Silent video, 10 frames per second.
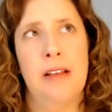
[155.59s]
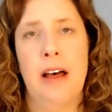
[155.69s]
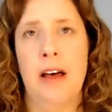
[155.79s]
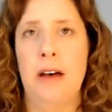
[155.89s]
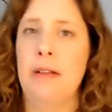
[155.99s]

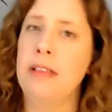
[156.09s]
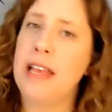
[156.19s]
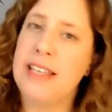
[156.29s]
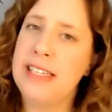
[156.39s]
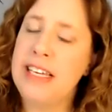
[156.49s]

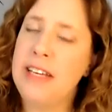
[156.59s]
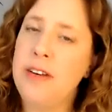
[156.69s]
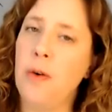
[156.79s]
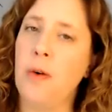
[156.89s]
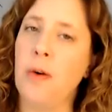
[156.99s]

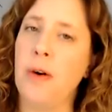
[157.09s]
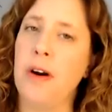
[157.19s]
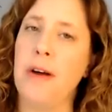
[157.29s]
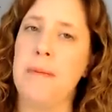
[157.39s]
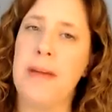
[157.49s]
lesson
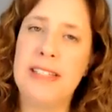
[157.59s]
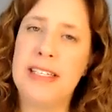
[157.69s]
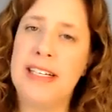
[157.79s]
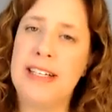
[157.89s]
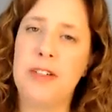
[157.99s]
or a
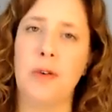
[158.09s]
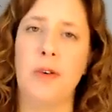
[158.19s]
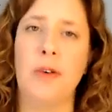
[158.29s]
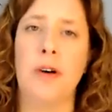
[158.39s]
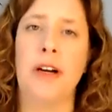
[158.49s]
message
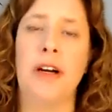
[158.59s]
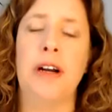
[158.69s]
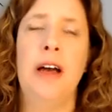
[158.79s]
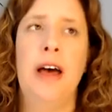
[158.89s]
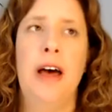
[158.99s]

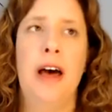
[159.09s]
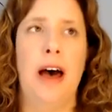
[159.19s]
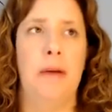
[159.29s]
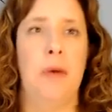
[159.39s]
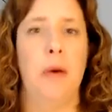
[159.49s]
or
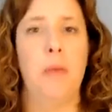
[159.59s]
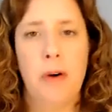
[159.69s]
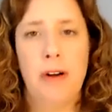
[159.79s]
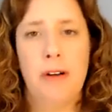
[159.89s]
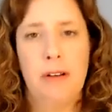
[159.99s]
a
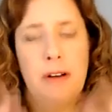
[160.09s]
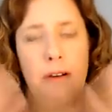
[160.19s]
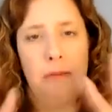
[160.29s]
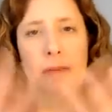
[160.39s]
moral